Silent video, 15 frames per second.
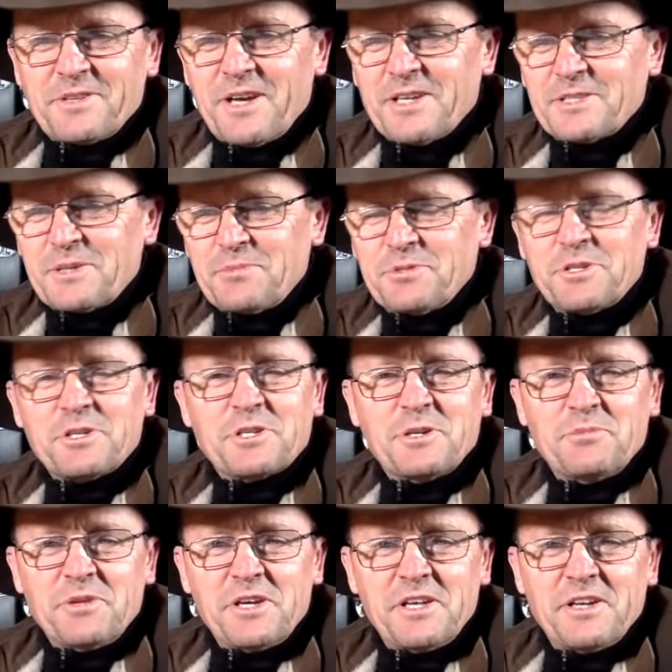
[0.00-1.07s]
nasty position
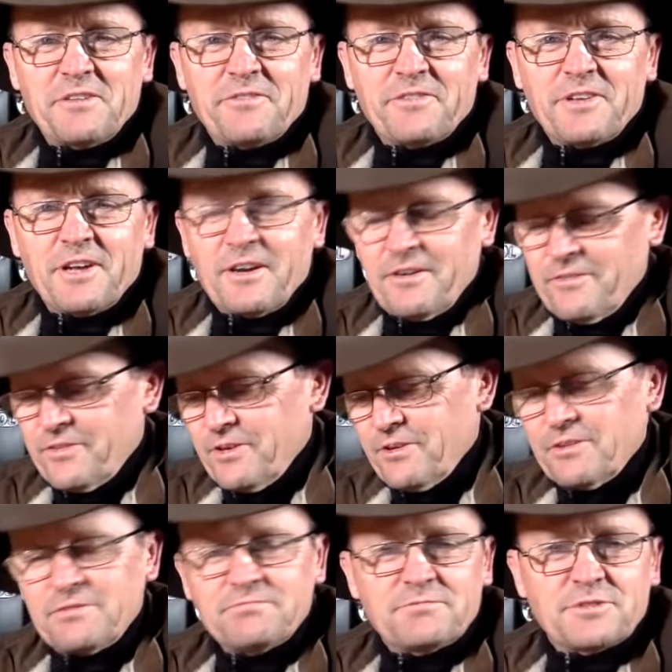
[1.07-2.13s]
to be in if you know if
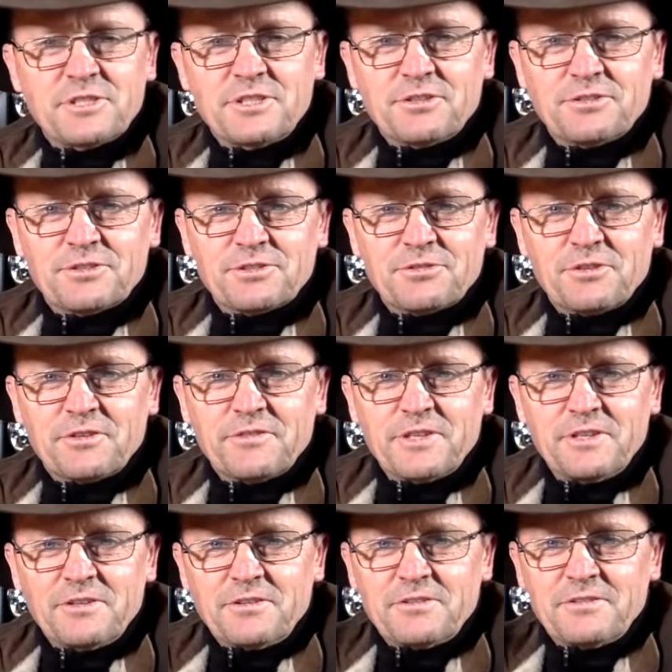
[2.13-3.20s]
you're sitting on the side of a
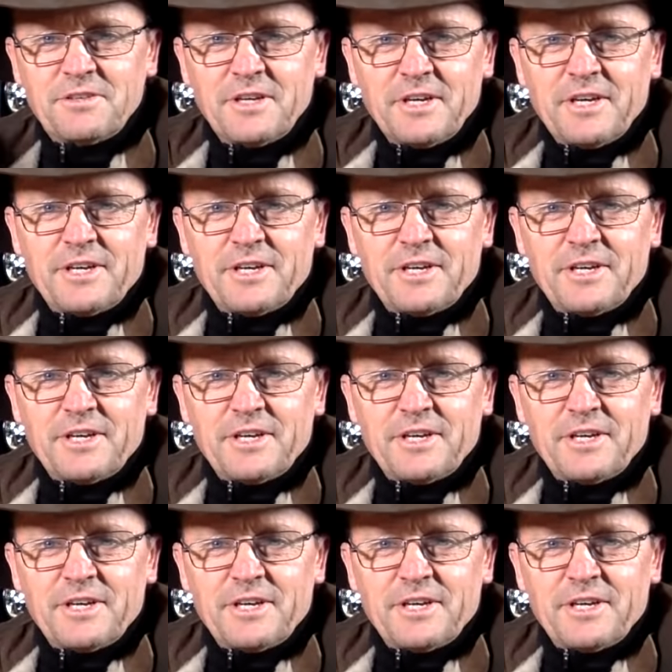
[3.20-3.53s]
hill and